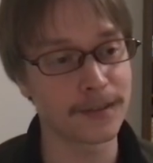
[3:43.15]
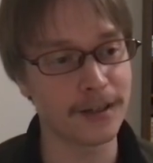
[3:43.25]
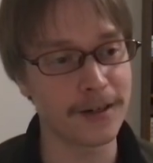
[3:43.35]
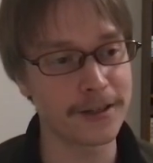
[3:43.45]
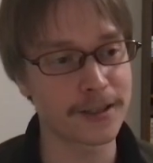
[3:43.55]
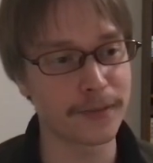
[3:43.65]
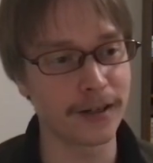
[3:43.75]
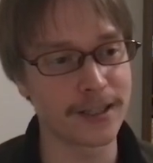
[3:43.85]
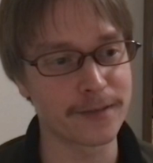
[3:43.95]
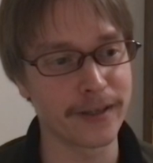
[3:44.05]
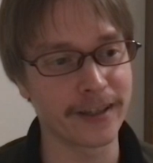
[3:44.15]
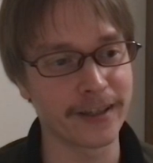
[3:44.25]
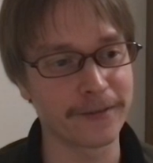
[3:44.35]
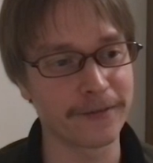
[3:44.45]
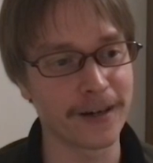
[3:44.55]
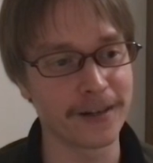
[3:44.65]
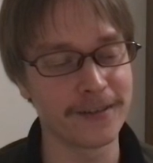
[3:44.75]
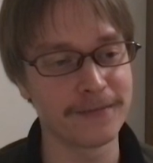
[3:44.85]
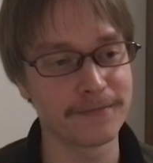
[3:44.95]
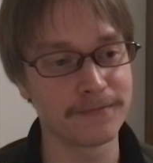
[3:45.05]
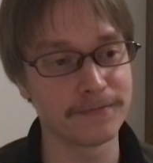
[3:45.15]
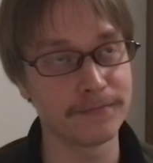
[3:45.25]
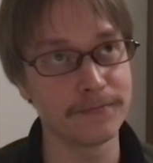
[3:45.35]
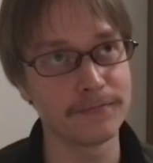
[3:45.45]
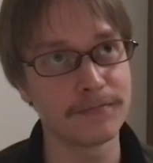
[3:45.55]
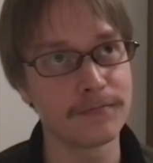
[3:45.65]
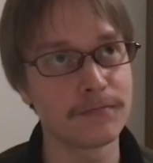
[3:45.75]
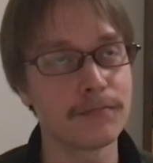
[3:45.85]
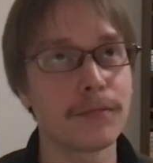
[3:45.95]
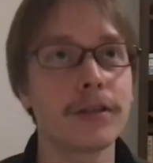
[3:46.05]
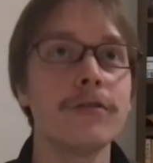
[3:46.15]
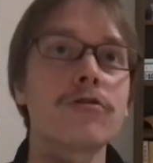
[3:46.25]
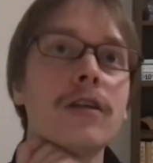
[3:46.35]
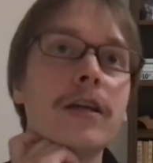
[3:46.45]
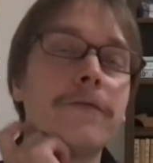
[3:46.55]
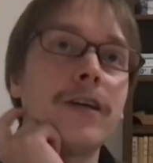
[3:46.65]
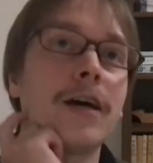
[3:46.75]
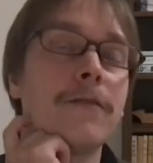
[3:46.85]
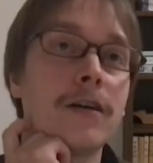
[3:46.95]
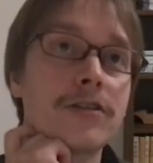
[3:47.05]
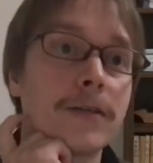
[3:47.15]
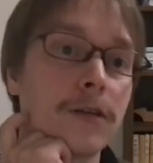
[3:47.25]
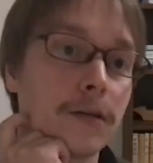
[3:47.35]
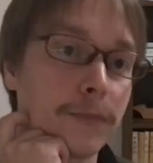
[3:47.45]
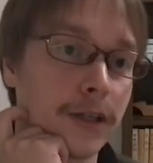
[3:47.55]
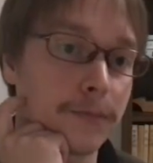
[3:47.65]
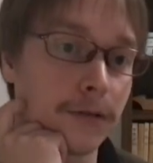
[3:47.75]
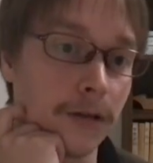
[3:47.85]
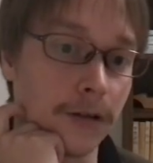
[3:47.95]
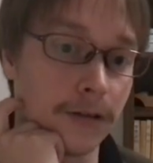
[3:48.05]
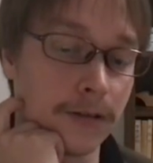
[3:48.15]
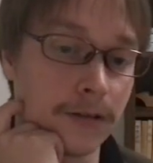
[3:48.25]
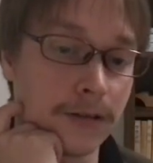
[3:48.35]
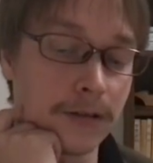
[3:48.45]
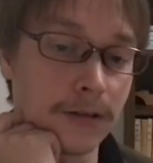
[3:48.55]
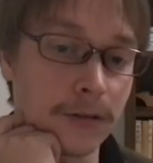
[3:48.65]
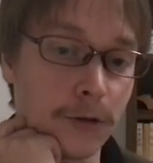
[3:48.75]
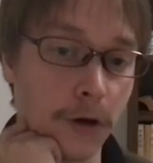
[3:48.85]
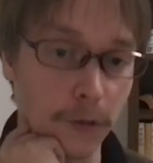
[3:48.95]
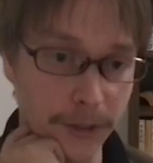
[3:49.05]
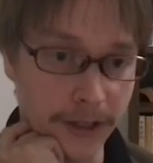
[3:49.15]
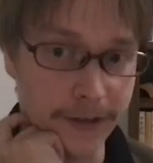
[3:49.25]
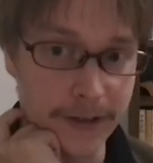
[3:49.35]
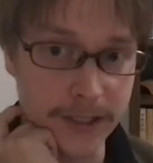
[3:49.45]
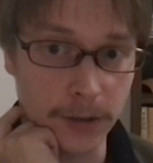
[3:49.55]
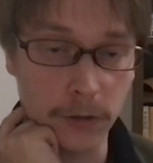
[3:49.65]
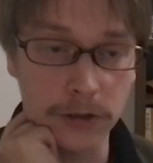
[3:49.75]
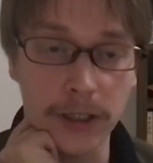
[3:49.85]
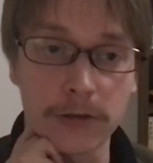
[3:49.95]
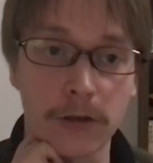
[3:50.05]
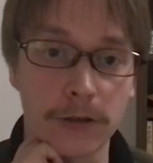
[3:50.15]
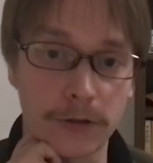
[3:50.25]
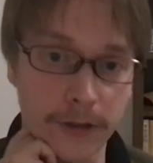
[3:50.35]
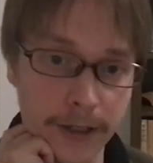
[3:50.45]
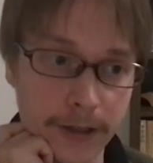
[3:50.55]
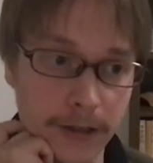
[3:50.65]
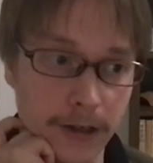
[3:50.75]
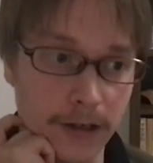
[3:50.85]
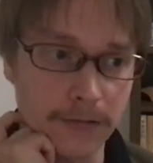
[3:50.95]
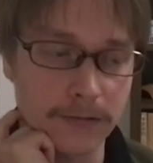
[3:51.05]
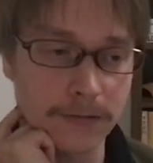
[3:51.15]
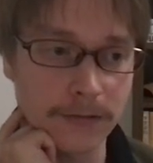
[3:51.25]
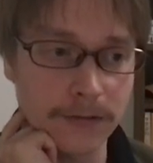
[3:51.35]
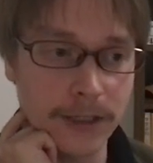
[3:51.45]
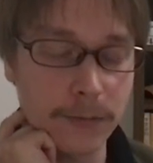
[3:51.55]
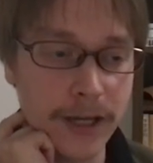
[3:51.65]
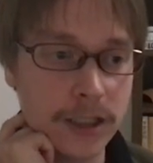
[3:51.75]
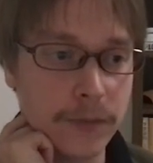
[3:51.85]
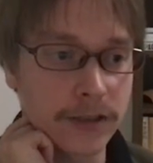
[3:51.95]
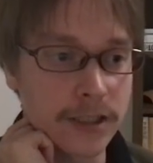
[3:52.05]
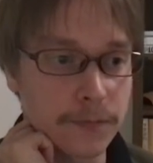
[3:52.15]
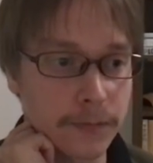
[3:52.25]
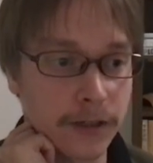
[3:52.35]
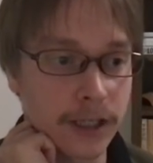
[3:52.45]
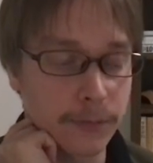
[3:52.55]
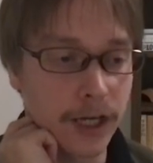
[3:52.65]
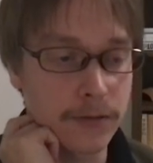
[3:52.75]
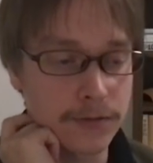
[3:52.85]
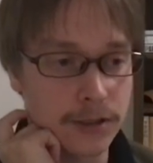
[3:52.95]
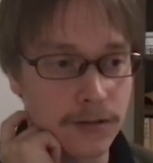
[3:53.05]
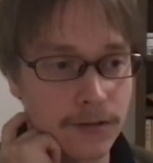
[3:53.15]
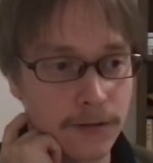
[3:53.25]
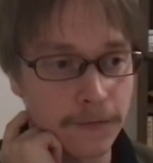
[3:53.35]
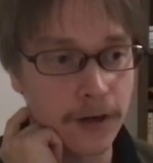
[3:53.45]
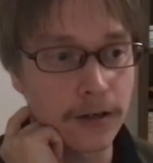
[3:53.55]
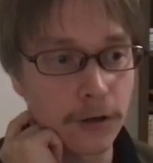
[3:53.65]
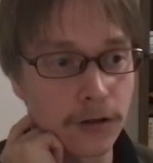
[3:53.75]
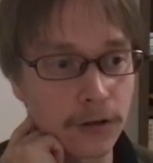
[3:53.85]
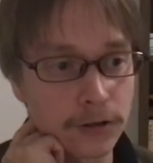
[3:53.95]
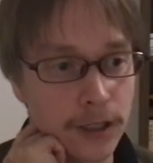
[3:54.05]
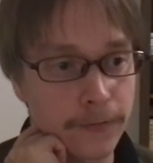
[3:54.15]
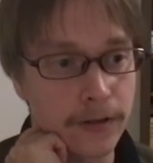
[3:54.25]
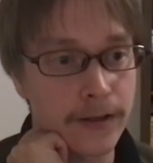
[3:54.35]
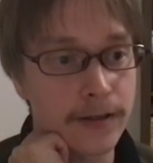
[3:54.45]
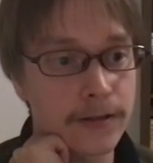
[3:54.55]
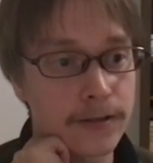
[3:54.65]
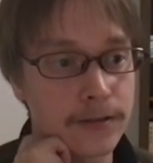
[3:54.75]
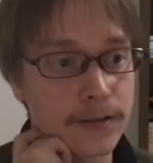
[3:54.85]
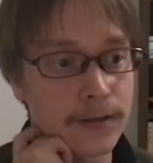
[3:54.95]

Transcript: Hardest part is making it fun. But usually, if you have several people who are all beginners and who are trying to learn together, in my experience, it becomes fun already with that.